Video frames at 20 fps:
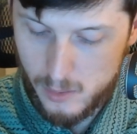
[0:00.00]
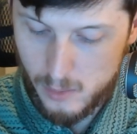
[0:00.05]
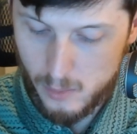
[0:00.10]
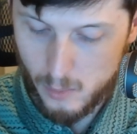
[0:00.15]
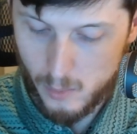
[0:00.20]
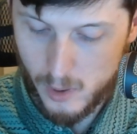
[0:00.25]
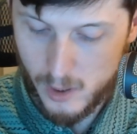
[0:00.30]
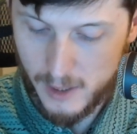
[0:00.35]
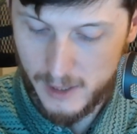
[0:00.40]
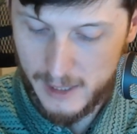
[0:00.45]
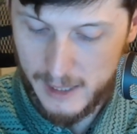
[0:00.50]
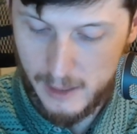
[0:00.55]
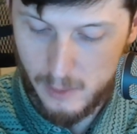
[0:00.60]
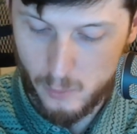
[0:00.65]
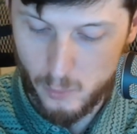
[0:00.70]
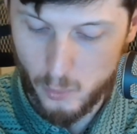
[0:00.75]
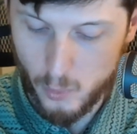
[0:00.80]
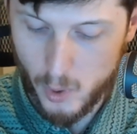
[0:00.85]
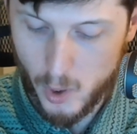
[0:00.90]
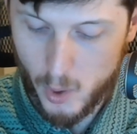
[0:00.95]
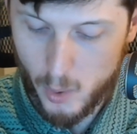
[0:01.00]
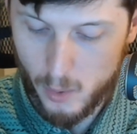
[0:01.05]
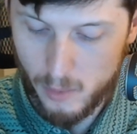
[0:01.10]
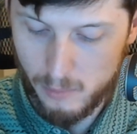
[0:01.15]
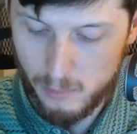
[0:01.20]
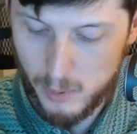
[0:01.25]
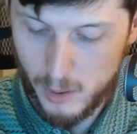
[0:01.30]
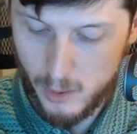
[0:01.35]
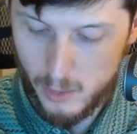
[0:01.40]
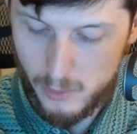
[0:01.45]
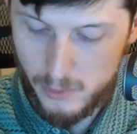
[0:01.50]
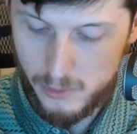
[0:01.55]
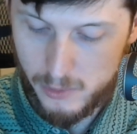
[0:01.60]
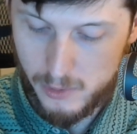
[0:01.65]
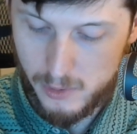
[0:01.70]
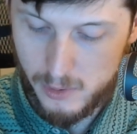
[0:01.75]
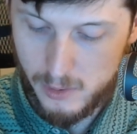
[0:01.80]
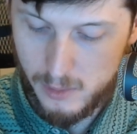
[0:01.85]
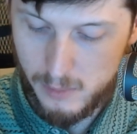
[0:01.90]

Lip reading: want a row of bolts